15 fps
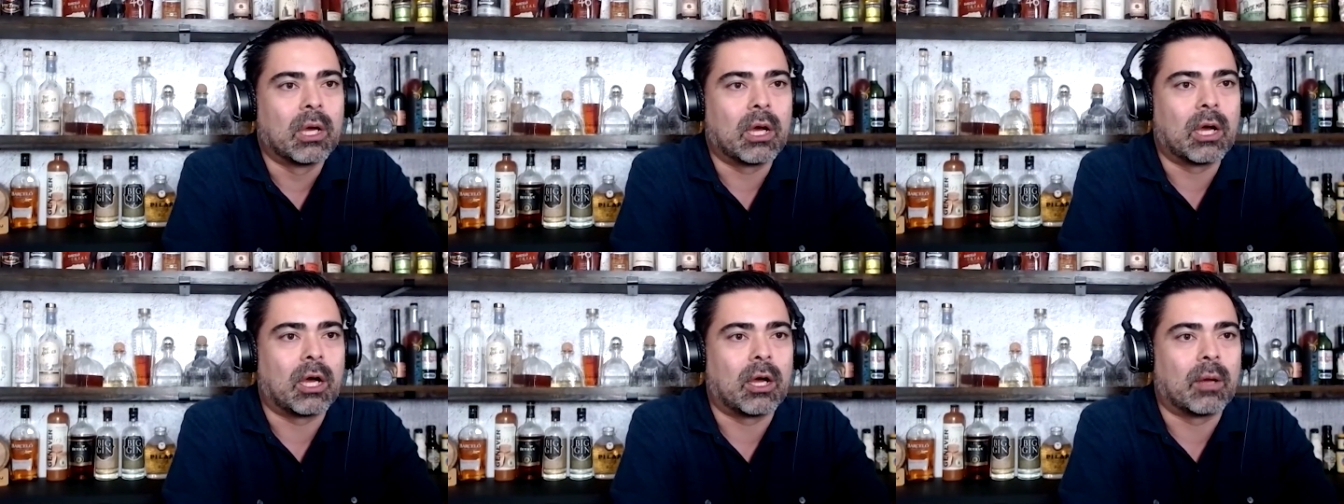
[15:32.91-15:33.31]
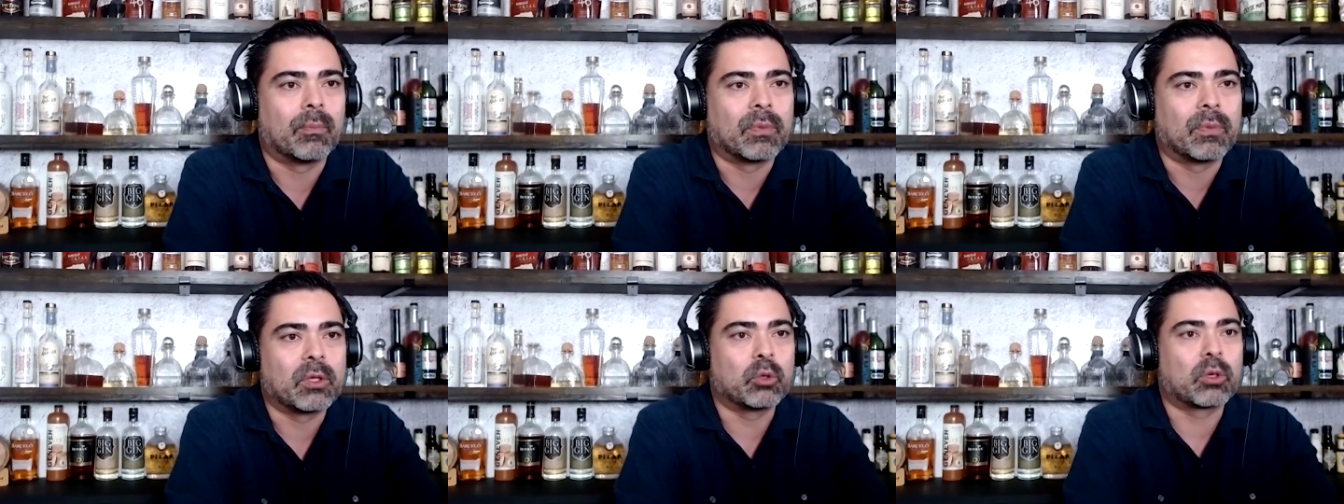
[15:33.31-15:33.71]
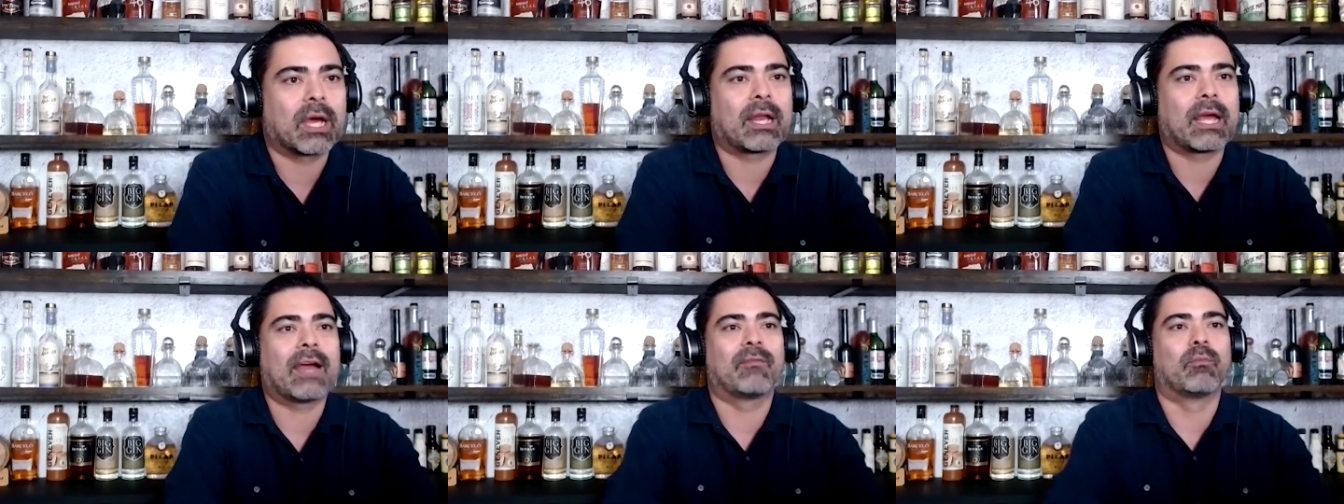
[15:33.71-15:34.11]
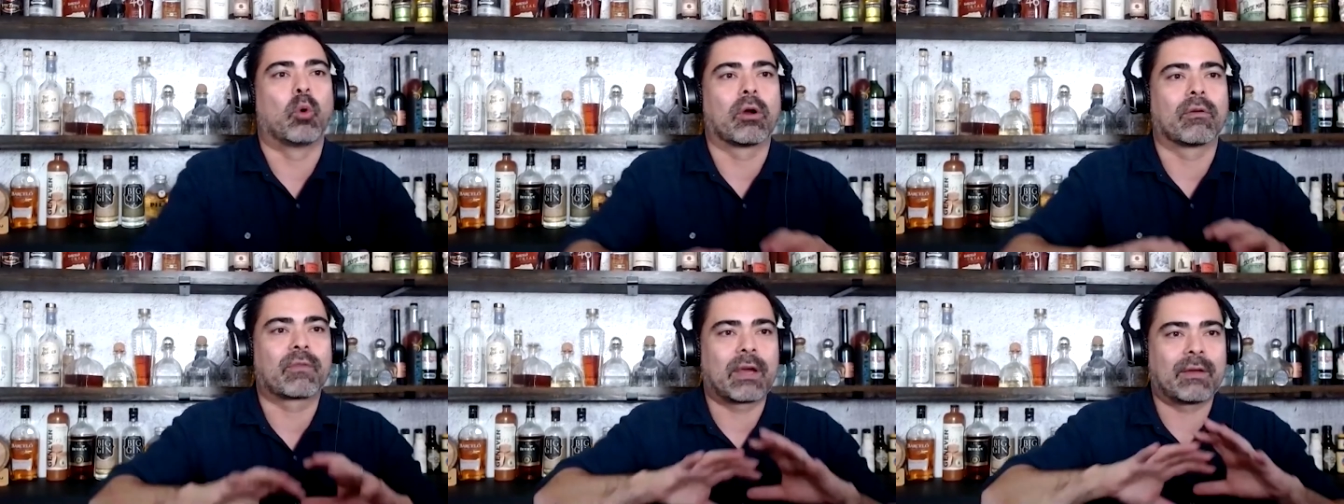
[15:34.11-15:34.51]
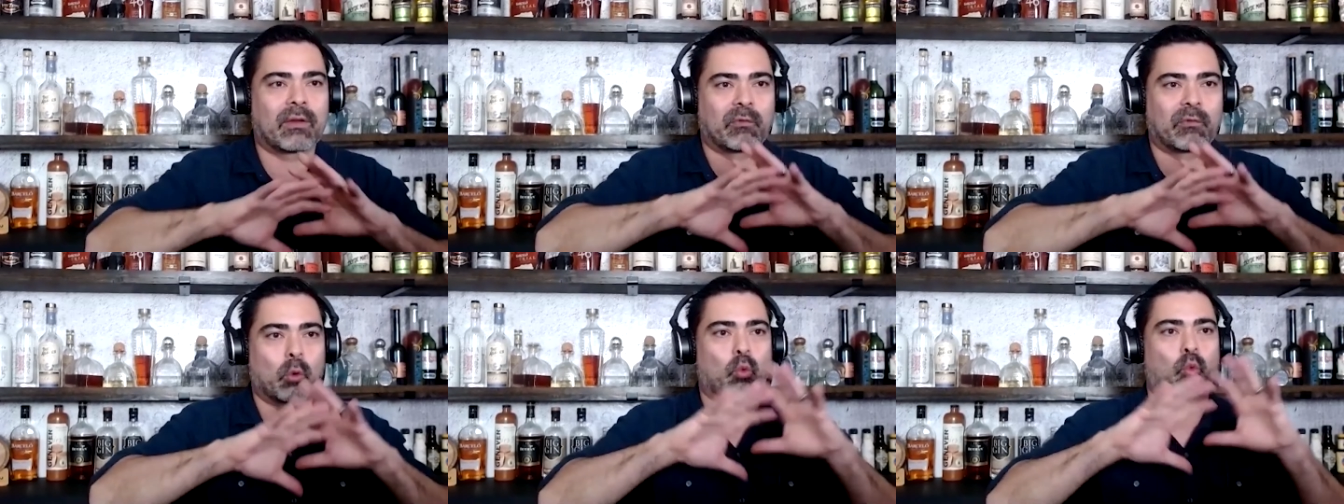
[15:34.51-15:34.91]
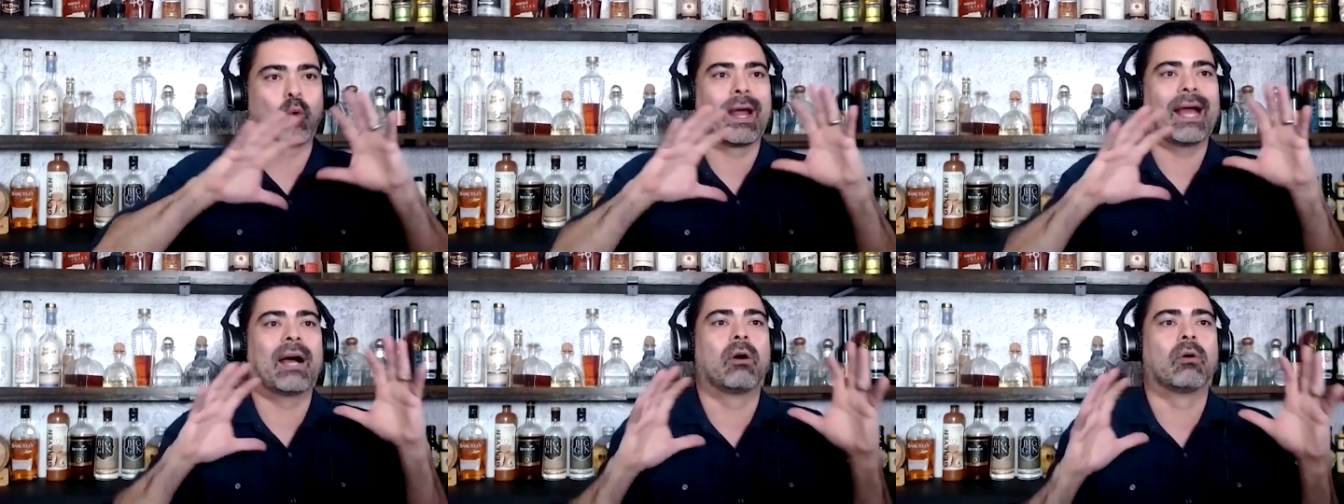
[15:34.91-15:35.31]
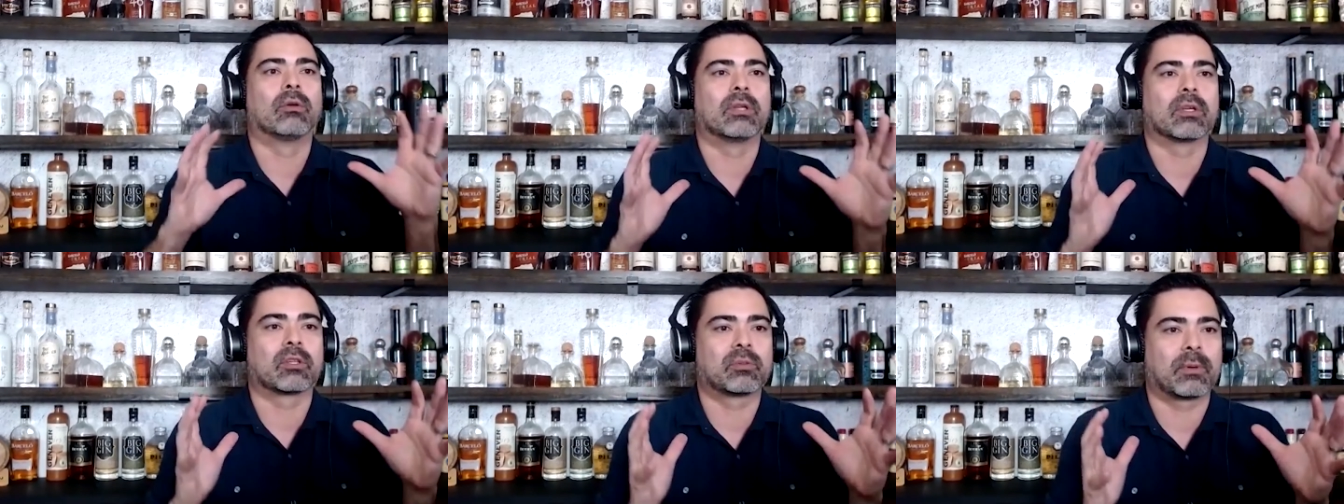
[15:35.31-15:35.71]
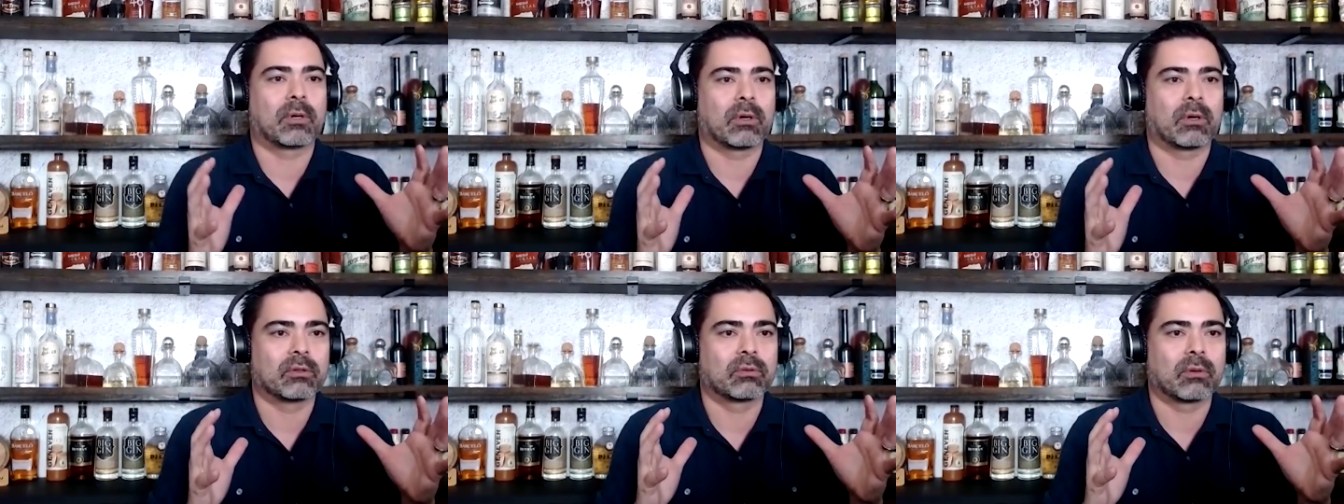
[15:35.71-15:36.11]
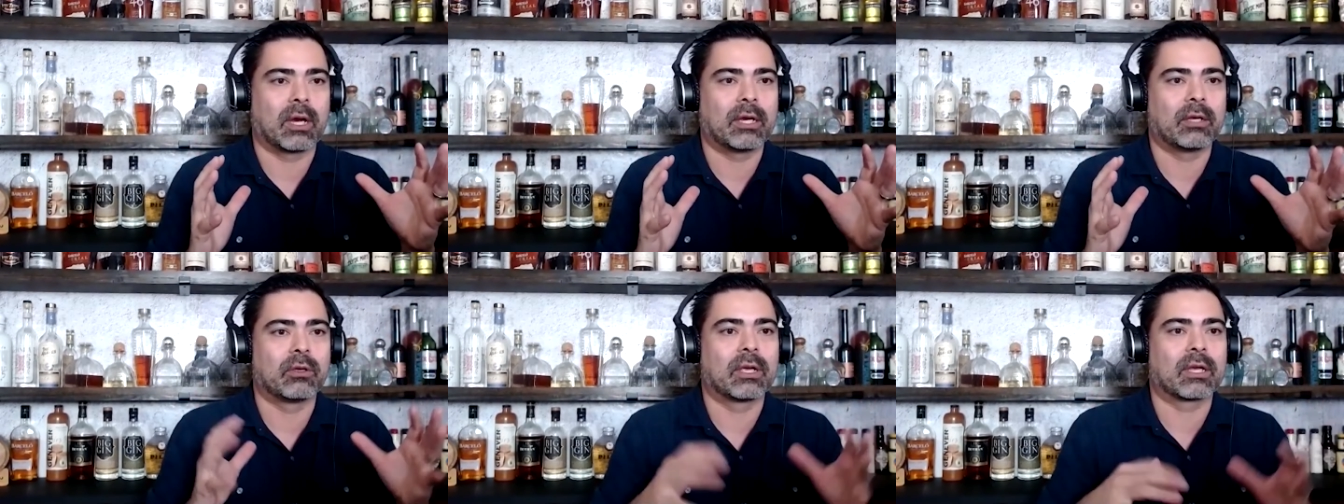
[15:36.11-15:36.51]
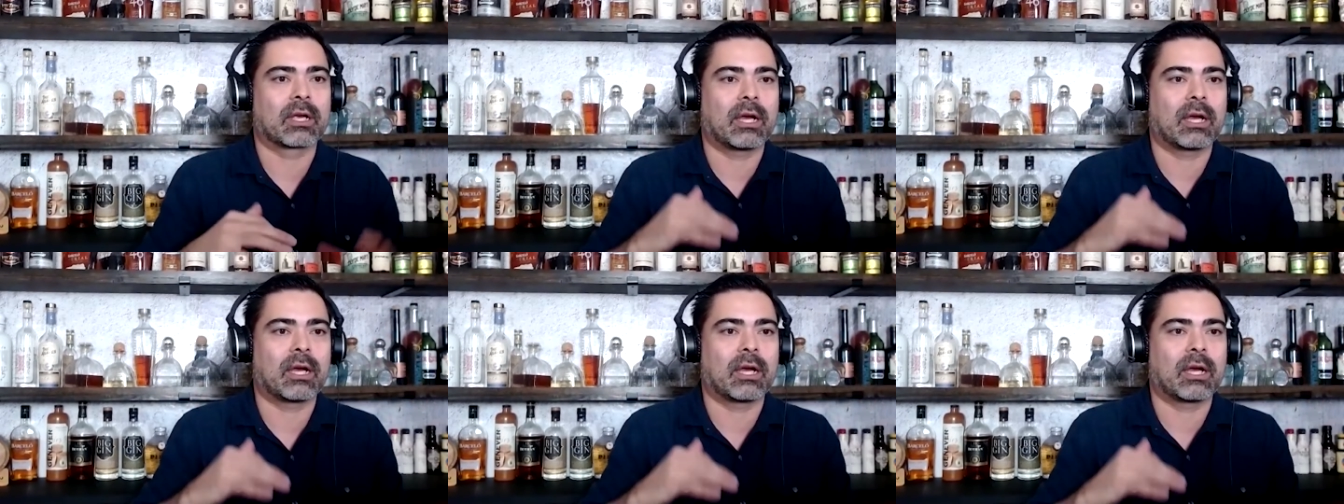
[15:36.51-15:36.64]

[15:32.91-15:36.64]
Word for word: um, you kind of have more of kind of a round experience, right? You right.